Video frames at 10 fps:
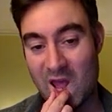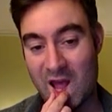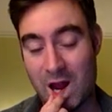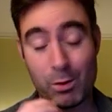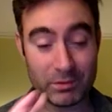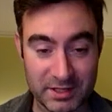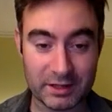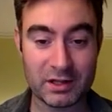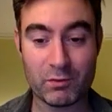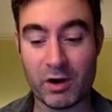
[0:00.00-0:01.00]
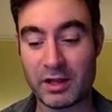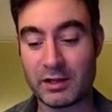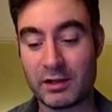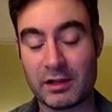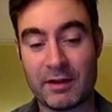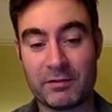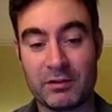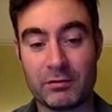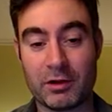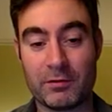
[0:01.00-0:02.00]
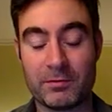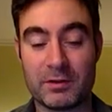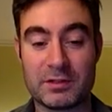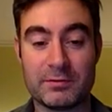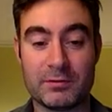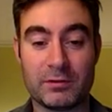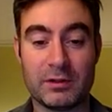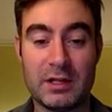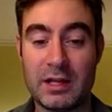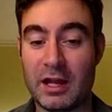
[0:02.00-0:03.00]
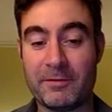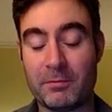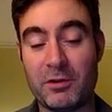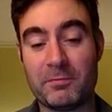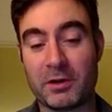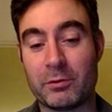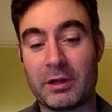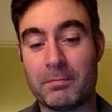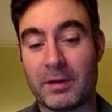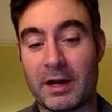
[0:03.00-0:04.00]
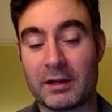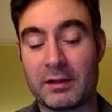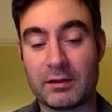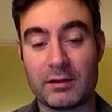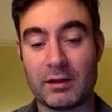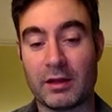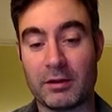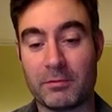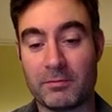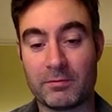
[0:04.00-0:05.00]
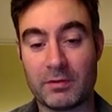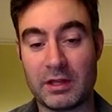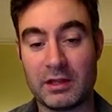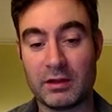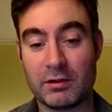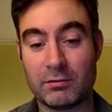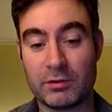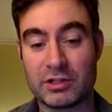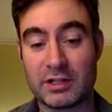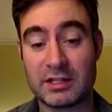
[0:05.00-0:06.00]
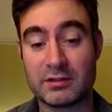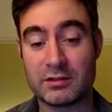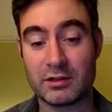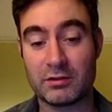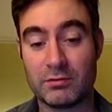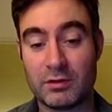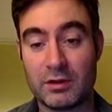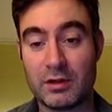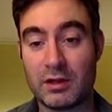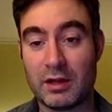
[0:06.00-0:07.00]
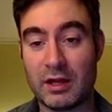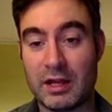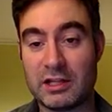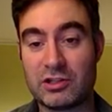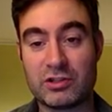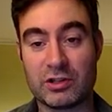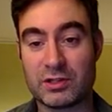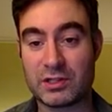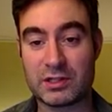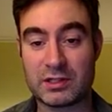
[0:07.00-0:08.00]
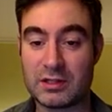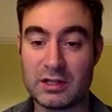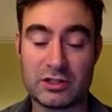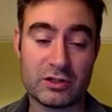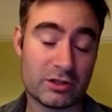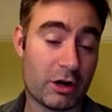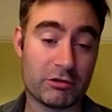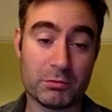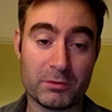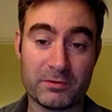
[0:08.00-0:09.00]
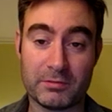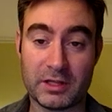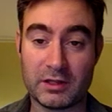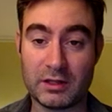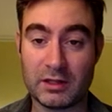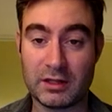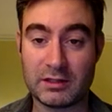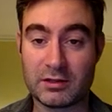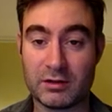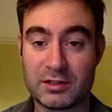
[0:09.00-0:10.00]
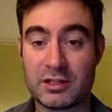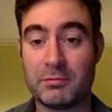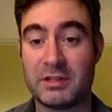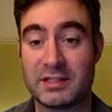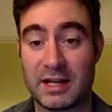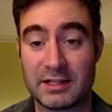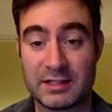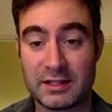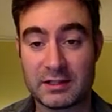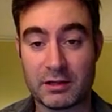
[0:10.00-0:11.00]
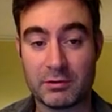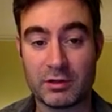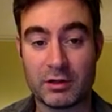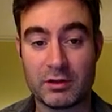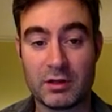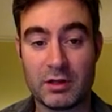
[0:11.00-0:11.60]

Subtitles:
I won't tell you why. You can have a little go first of all. If I move my queen back here, which I didn't do, it's just horrible for me. He's got so many tactics going on.